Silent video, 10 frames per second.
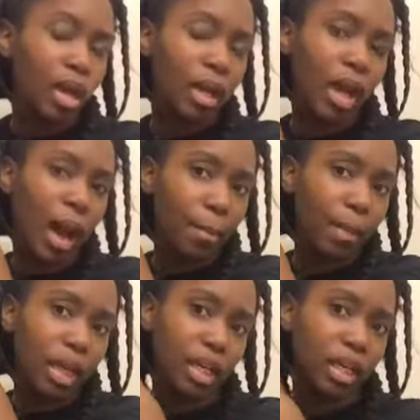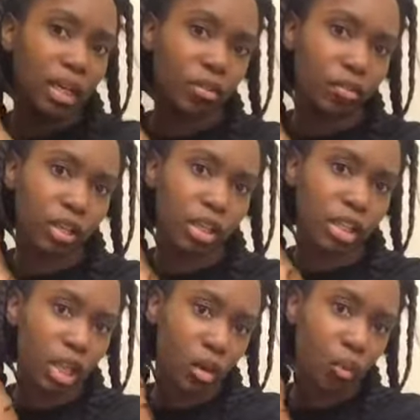Like, I made a
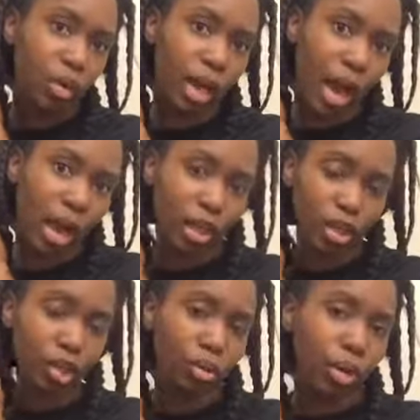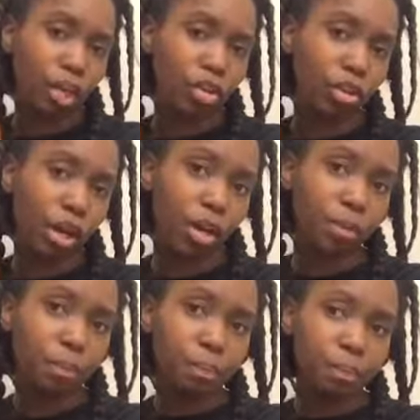difference in what I do. Like, you know,